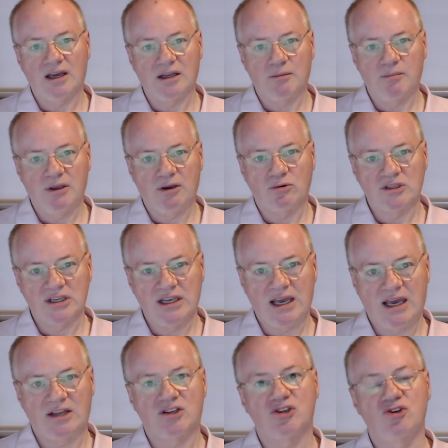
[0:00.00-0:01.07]
be able to
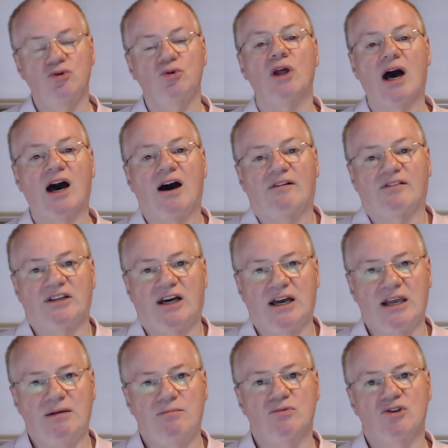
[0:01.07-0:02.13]
get 2.5
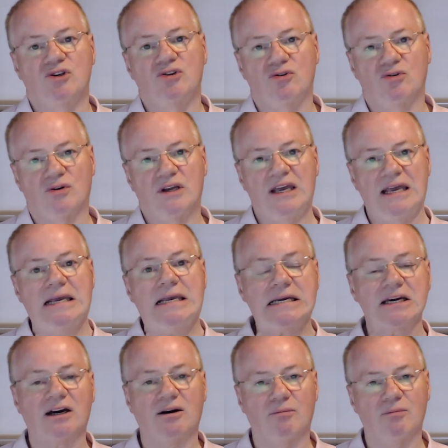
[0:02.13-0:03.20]
times your
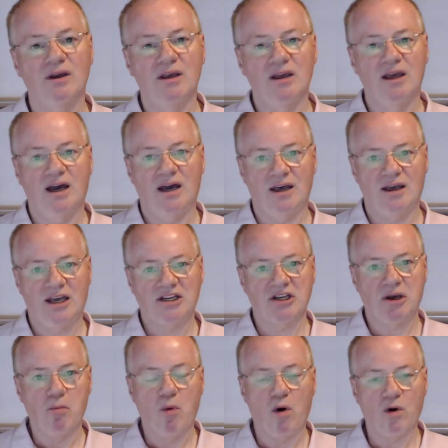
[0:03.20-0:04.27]
income as a
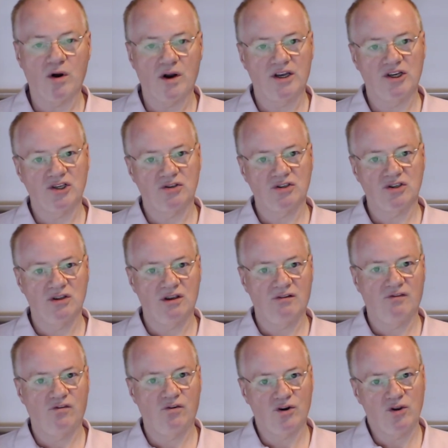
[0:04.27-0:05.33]
mortgage, and so
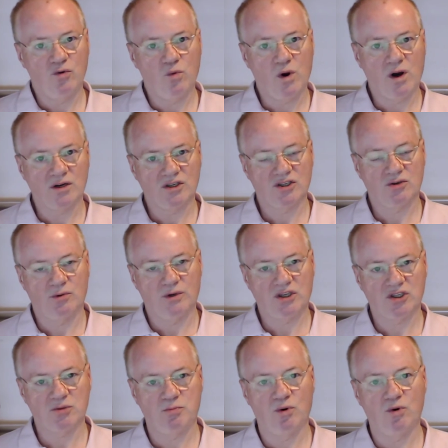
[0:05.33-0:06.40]
therefore you weren't so
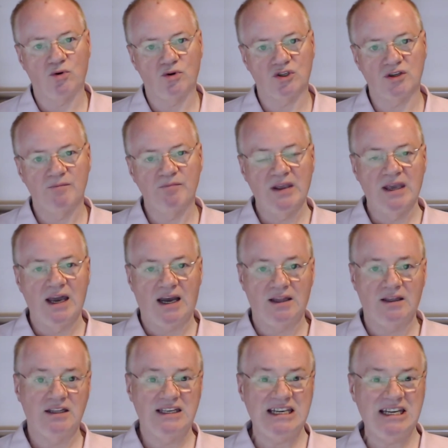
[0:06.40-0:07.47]
exposed. And
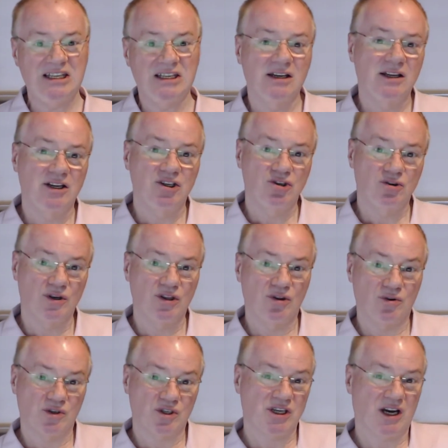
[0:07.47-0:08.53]
indeed, during
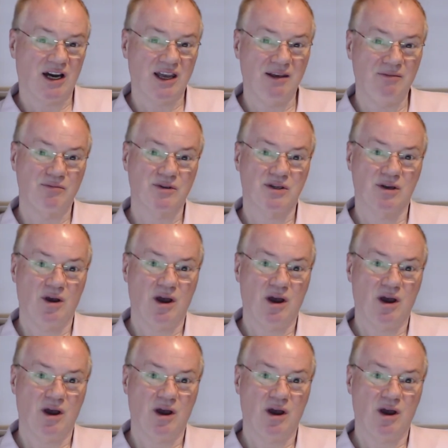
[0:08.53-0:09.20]
those times,